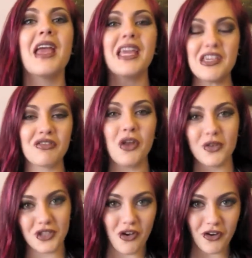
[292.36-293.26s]
even though
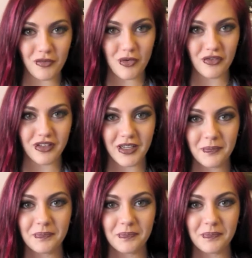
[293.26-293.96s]
it's a horror movie.